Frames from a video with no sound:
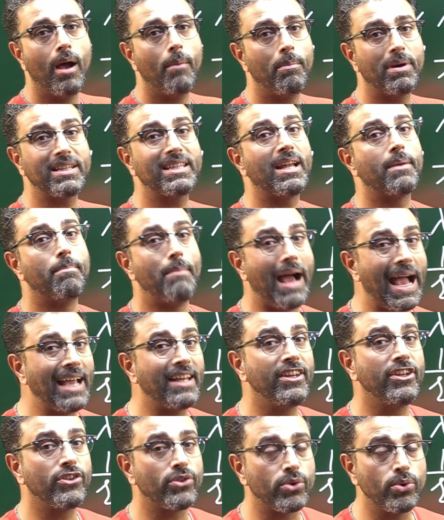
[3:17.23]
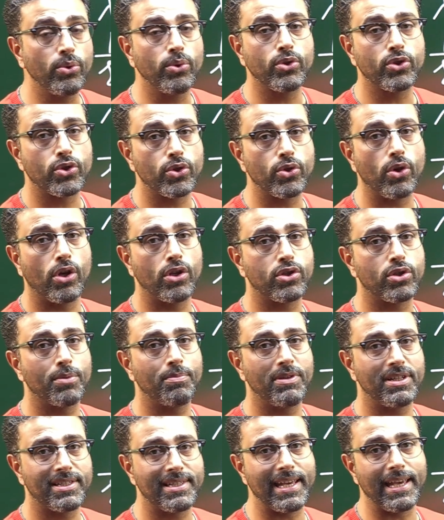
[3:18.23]
but their magnitude should also
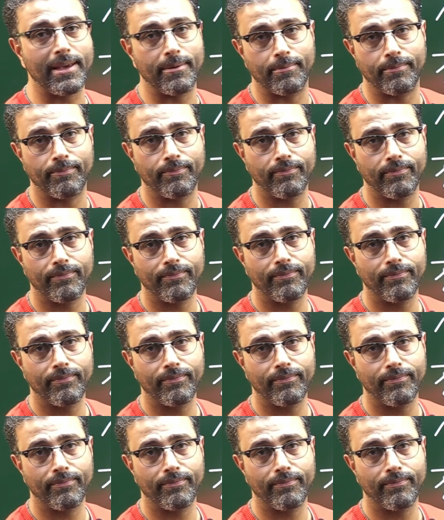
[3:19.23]
be same.